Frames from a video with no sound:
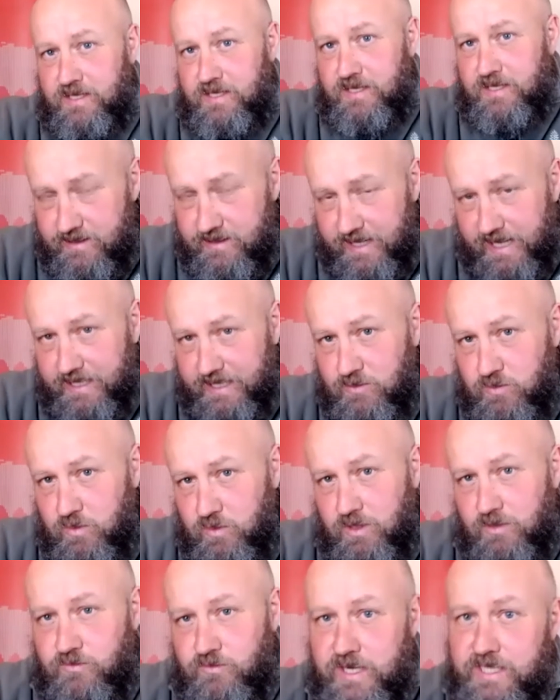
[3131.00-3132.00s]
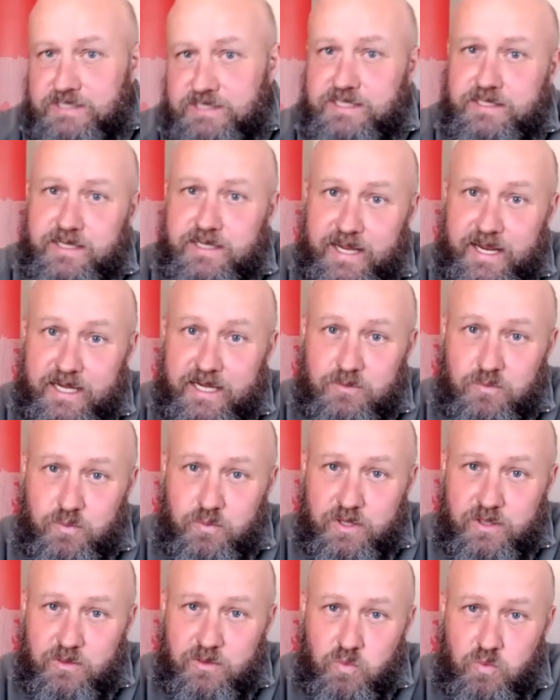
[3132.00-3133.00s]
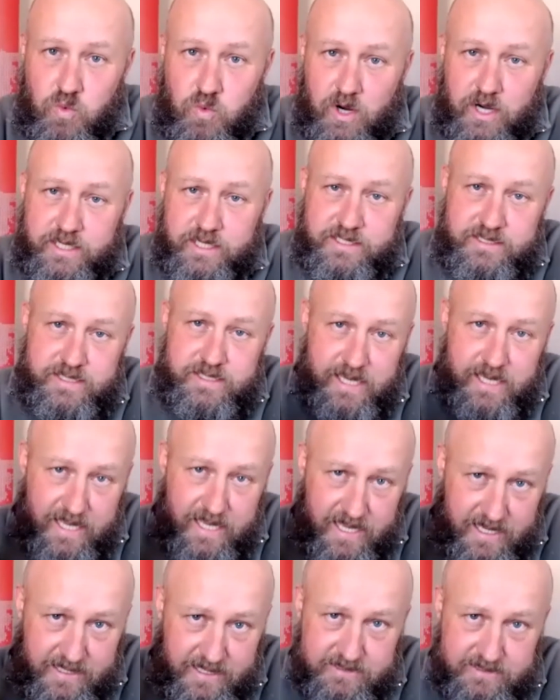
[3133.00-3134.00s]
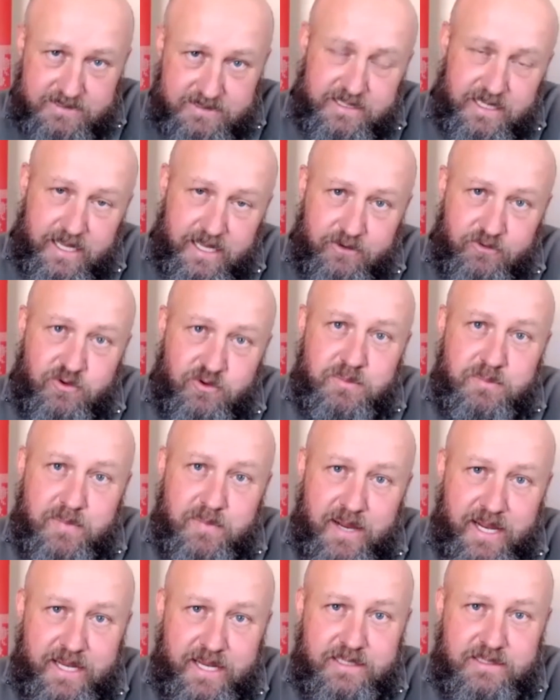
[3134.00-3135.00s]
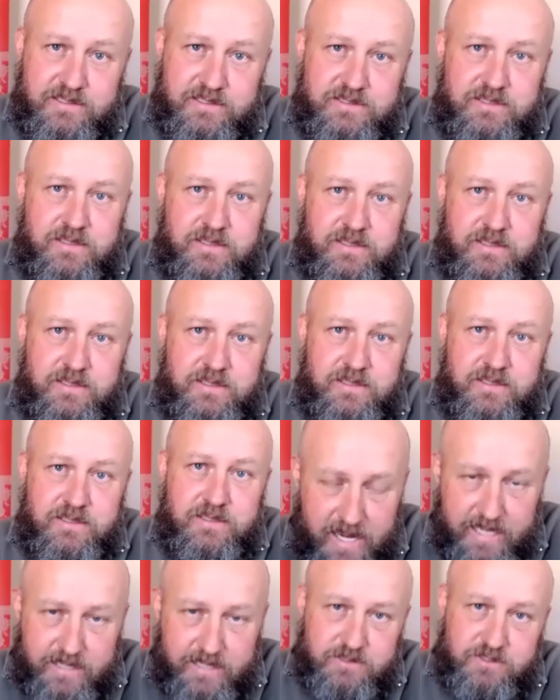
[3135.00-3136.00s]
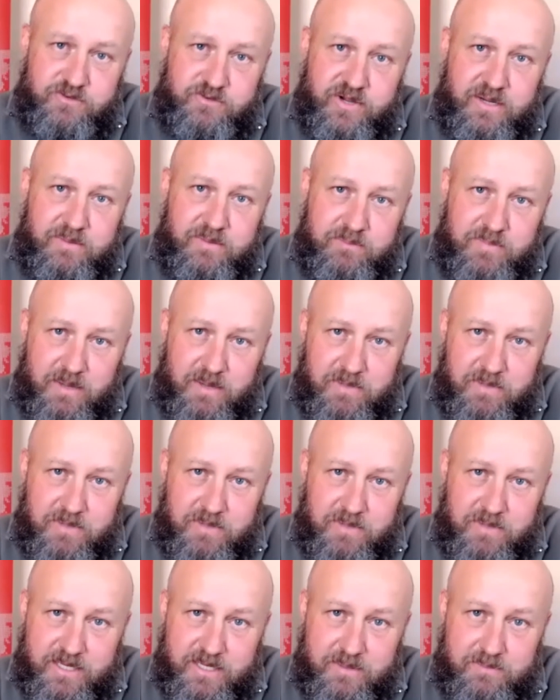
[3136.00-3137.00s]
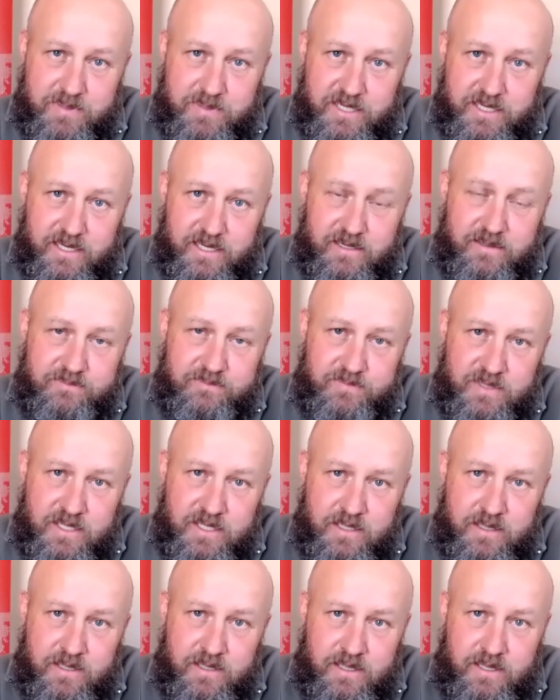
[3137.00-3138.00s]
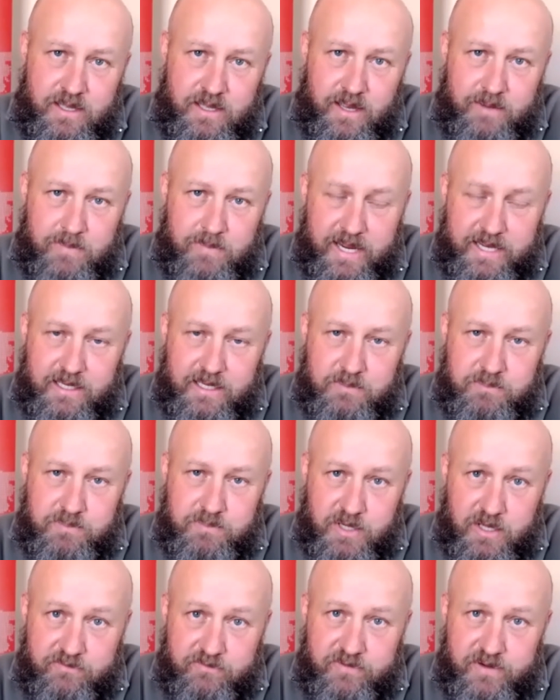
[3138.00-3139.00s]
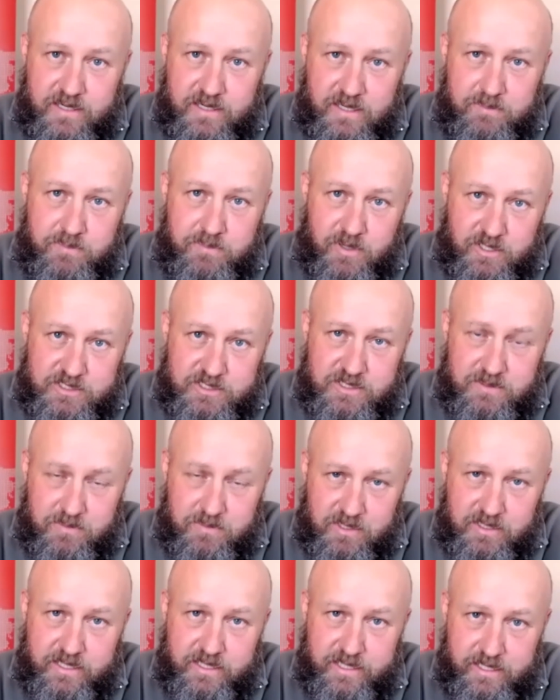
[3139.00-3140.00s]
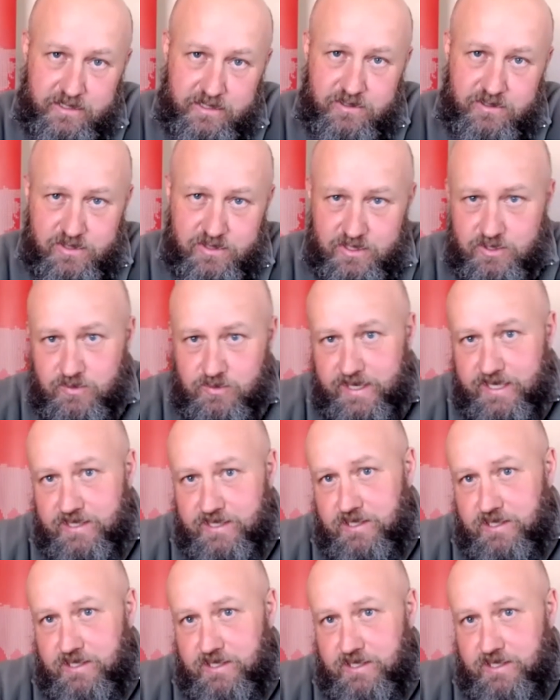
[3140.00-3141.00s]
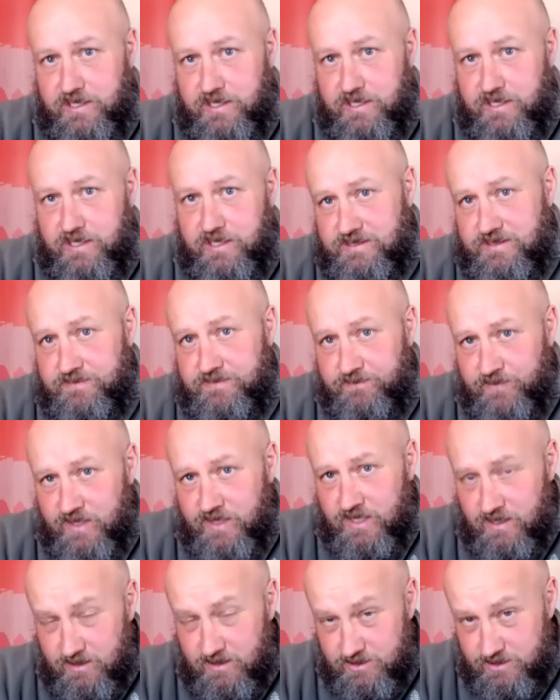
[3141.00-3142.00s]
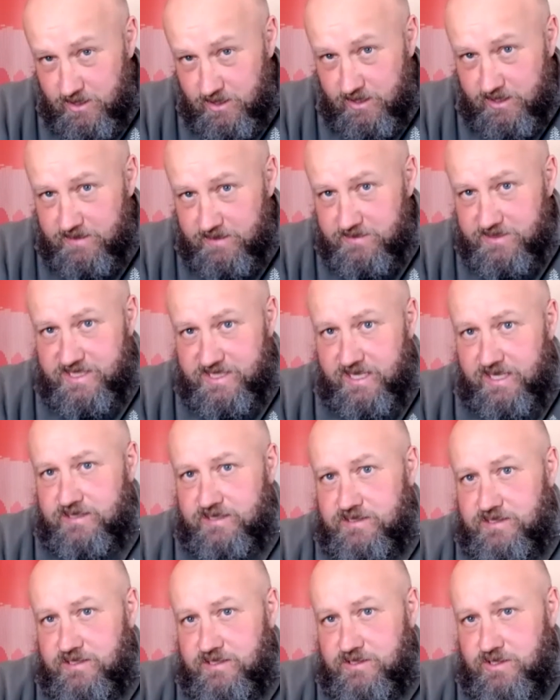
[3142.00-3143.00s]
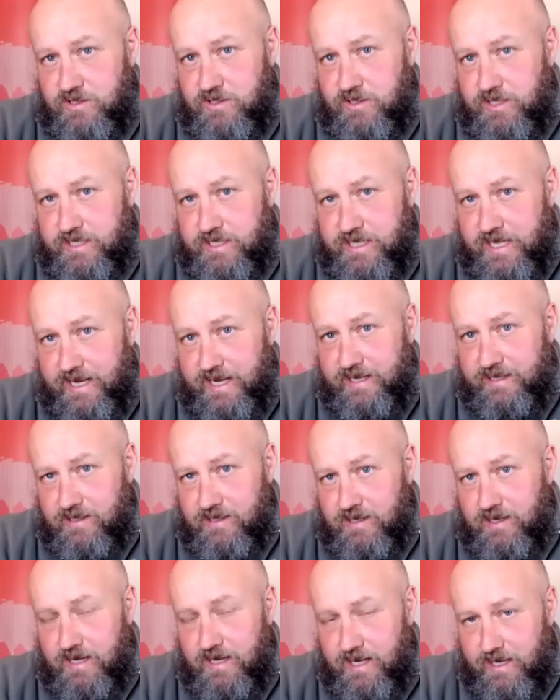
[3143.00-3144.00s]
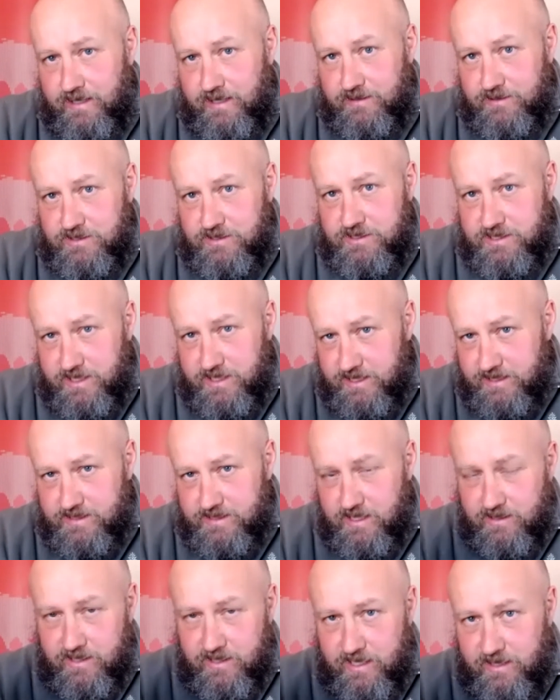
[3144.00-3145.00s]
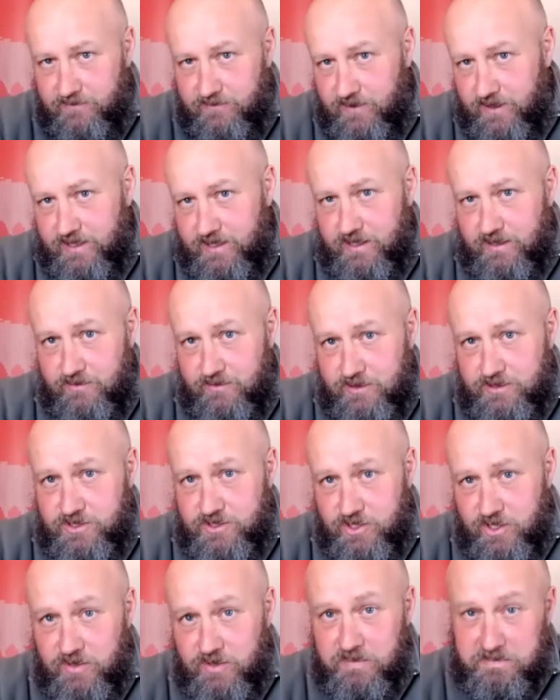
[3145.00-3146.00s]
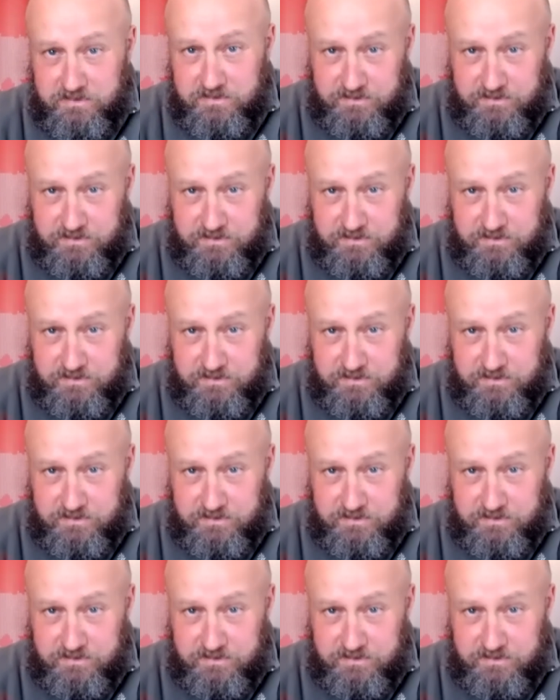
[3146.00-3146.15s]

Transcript: that will resonate with what is and remains mainstream public opinion and make it perfectly possible that into the 2030s, circumstances could again align to see South Africa resume